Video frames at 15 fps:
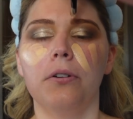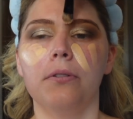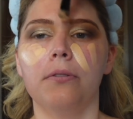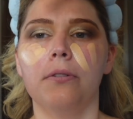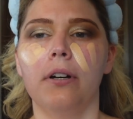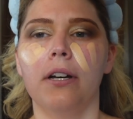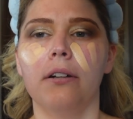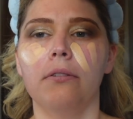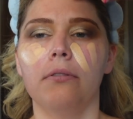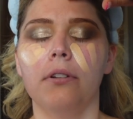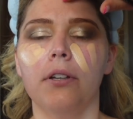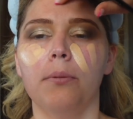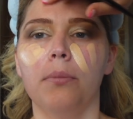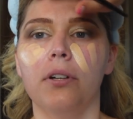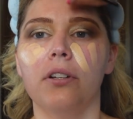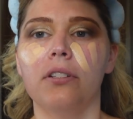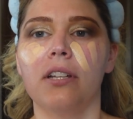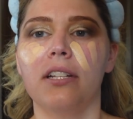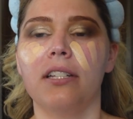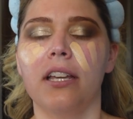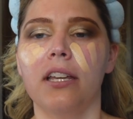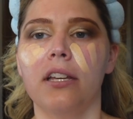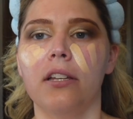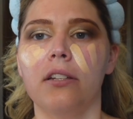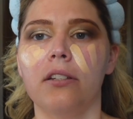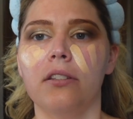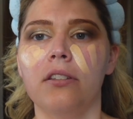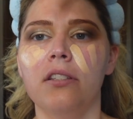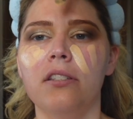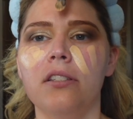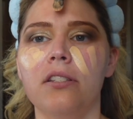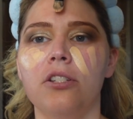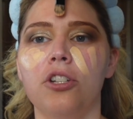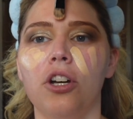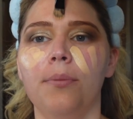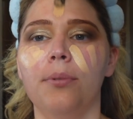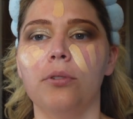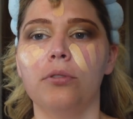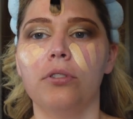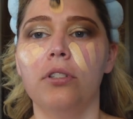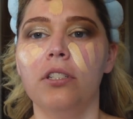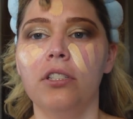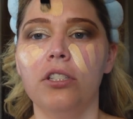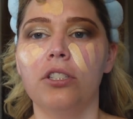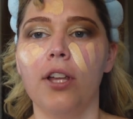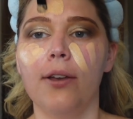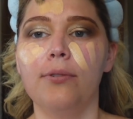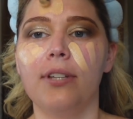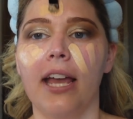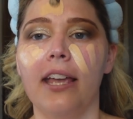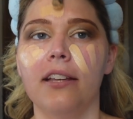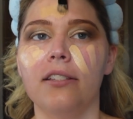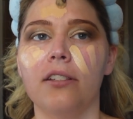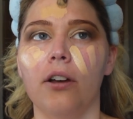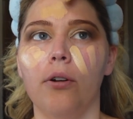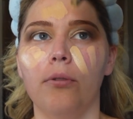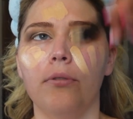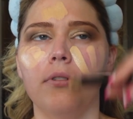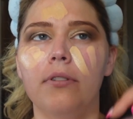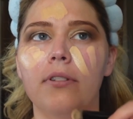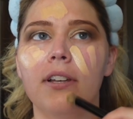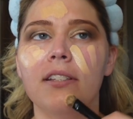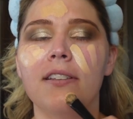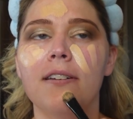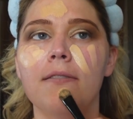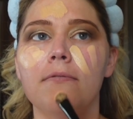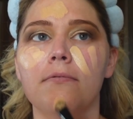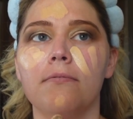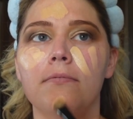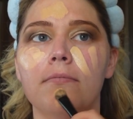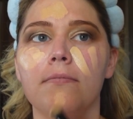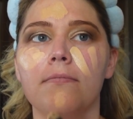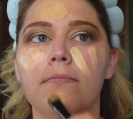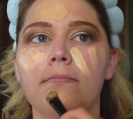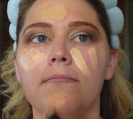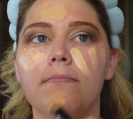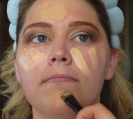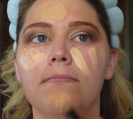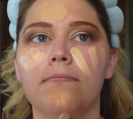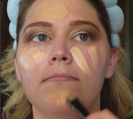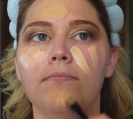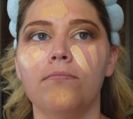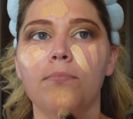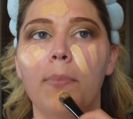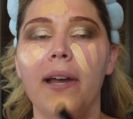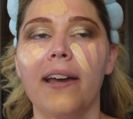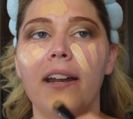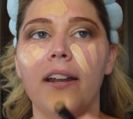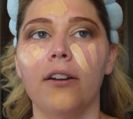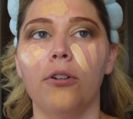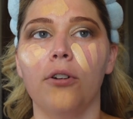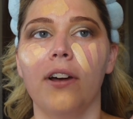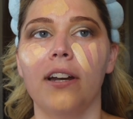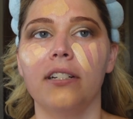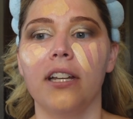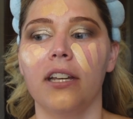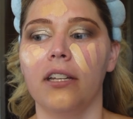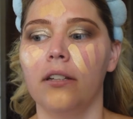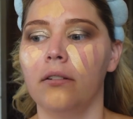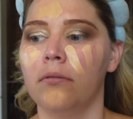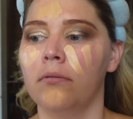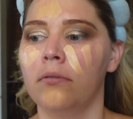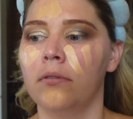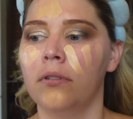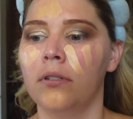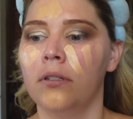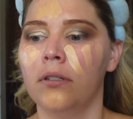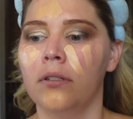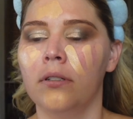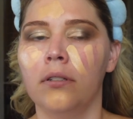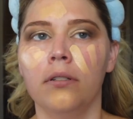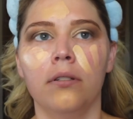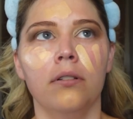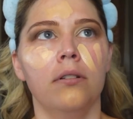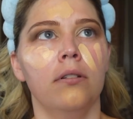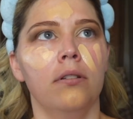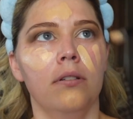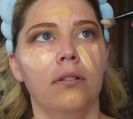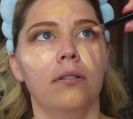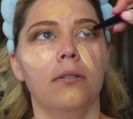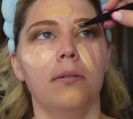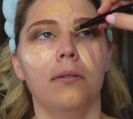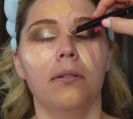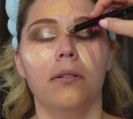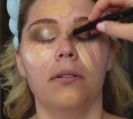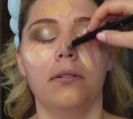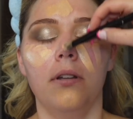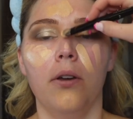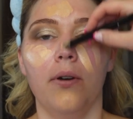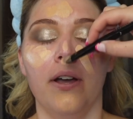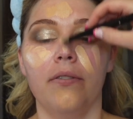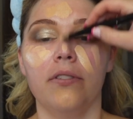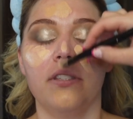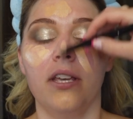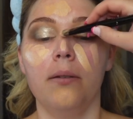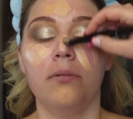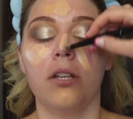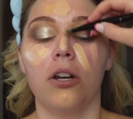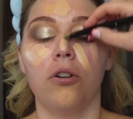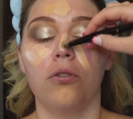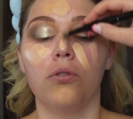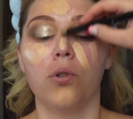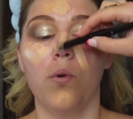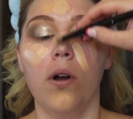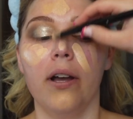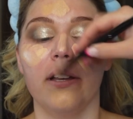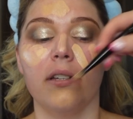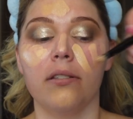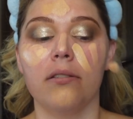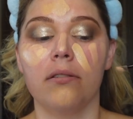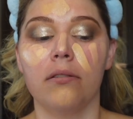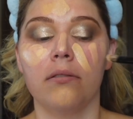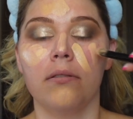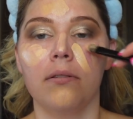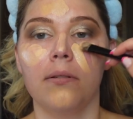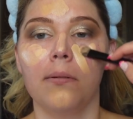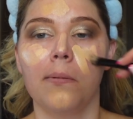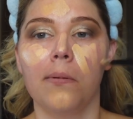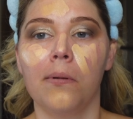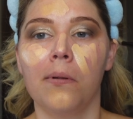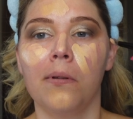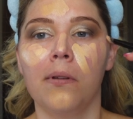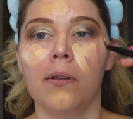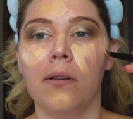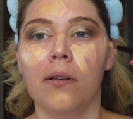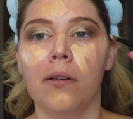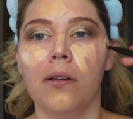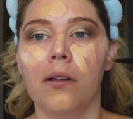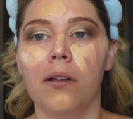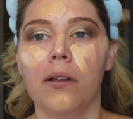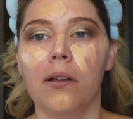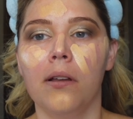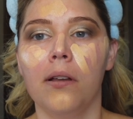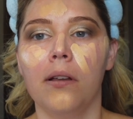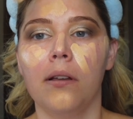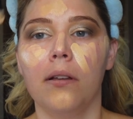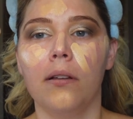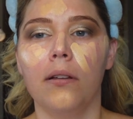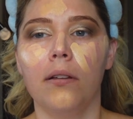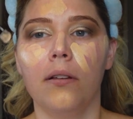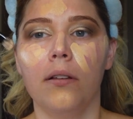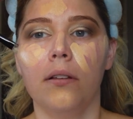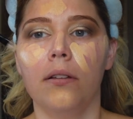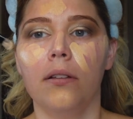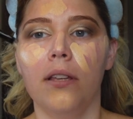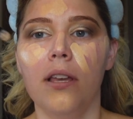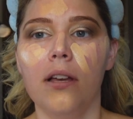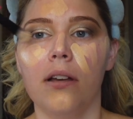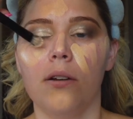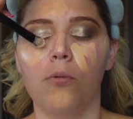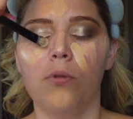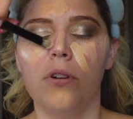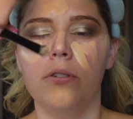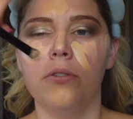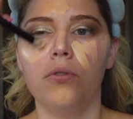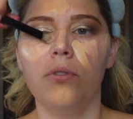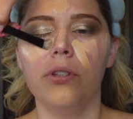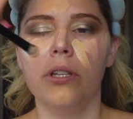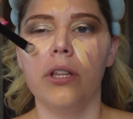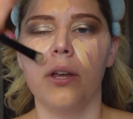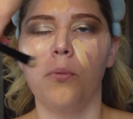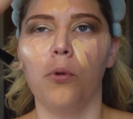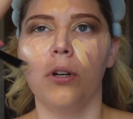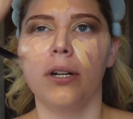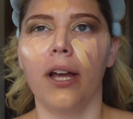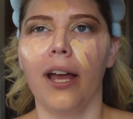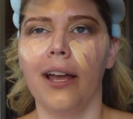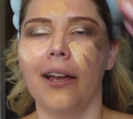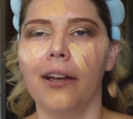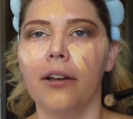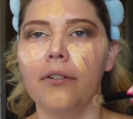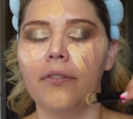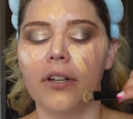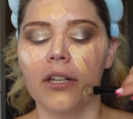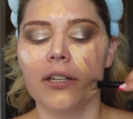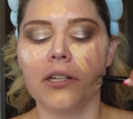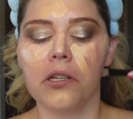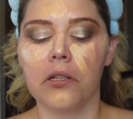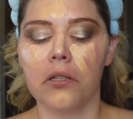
and then I did the darker color to the right on the outer parts of her face, and on her forehead right there. So that's the darker shade. With bronzer and concealer and everything, it's just all going to come together. But